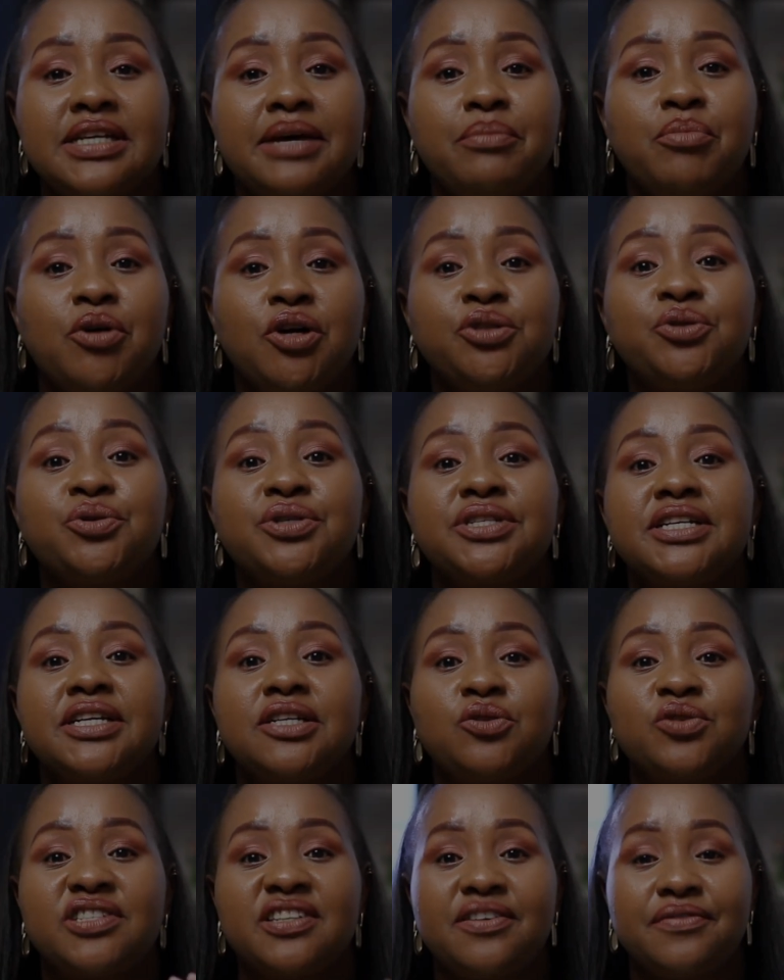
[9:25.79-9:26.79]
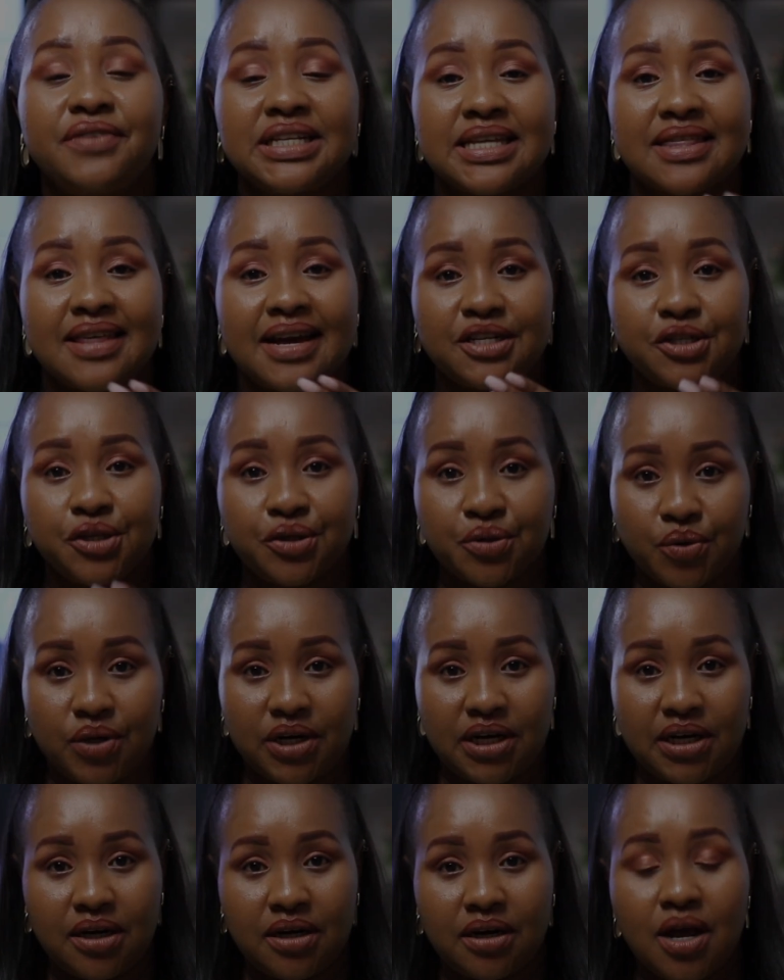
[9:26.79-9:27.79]
able to stick to 70-30
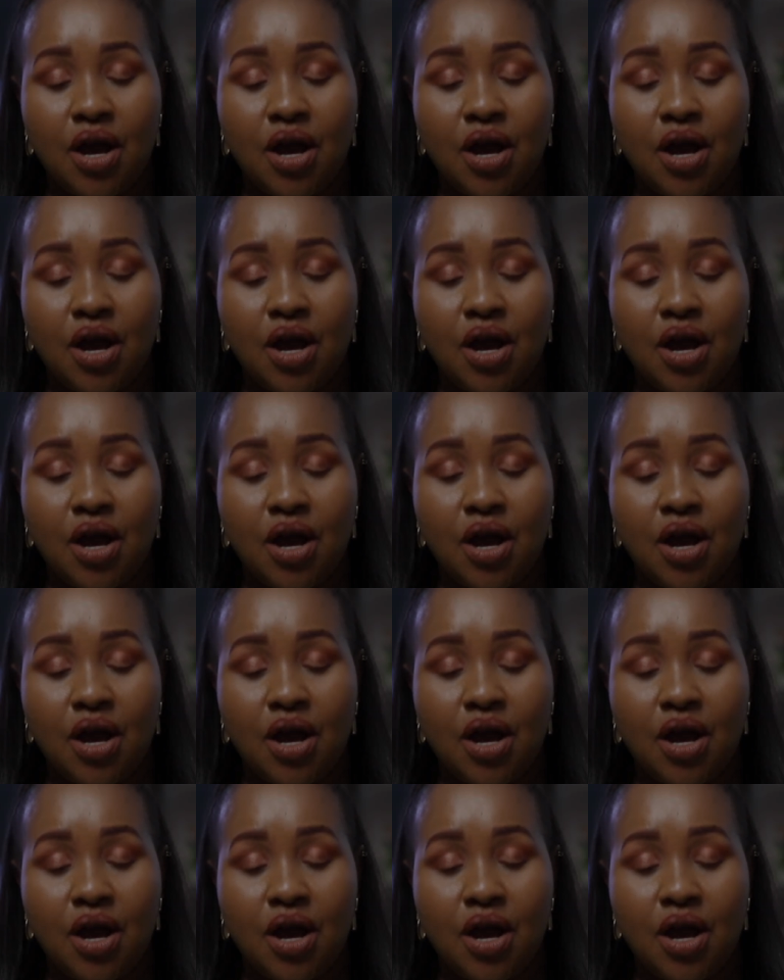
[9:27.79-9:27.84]
rule,